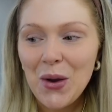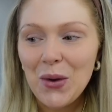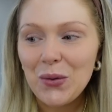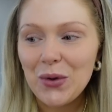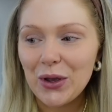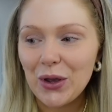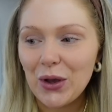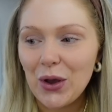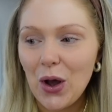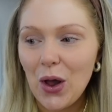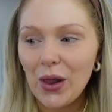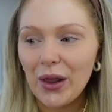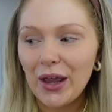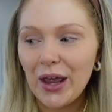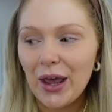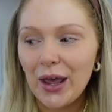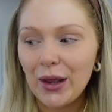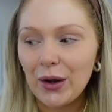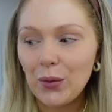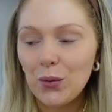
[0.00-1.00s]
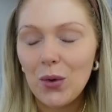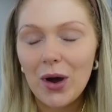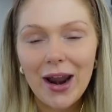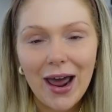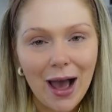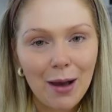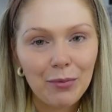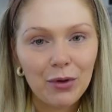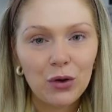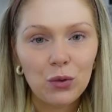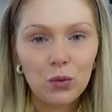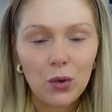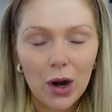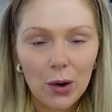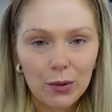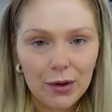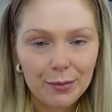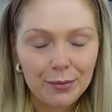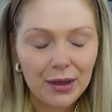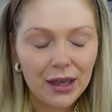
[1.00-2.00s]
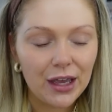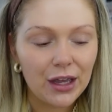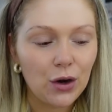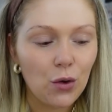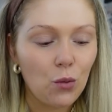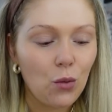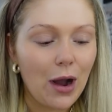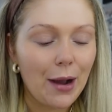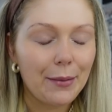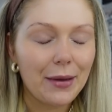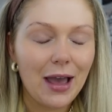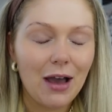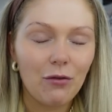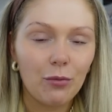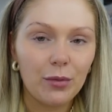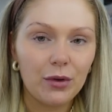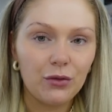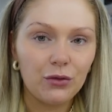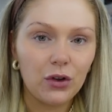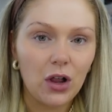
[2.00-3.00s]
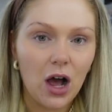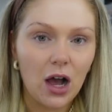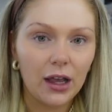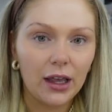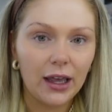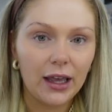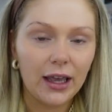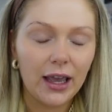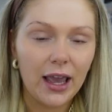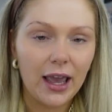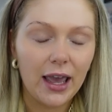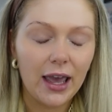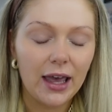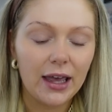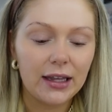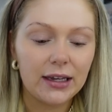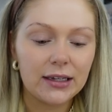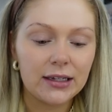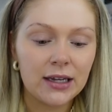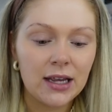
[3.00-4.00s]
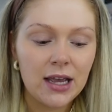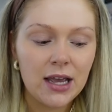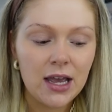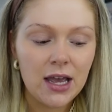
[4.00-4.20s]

we could call it, and what happened, where we've been, why we haven't been vlogging, and